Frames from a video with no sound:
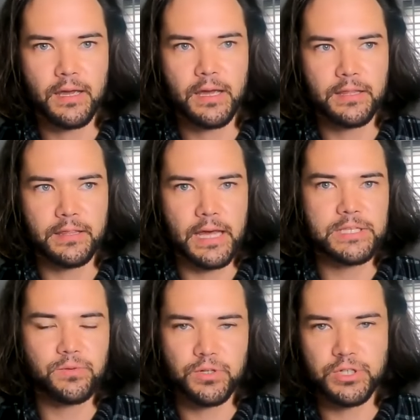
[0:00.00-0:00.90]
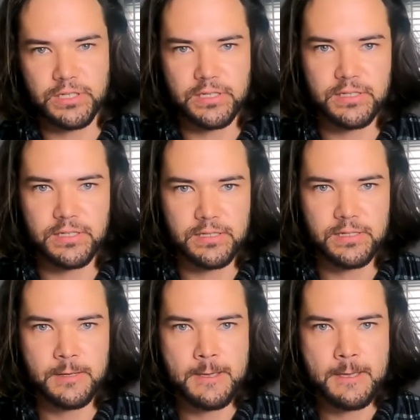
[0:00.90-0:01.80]
that's where genius is.
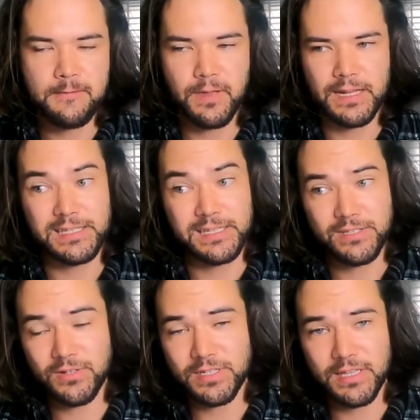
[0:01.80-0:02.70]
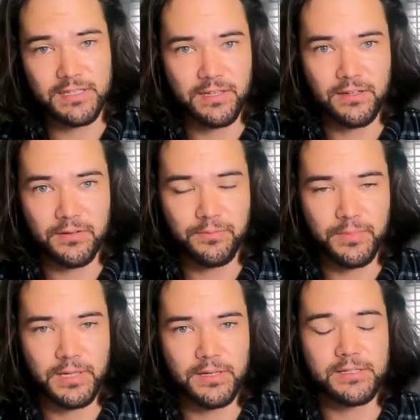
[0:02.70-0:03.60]
And it's easier said than done
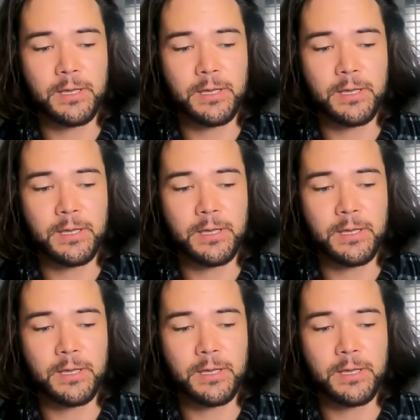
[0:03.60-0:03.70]
because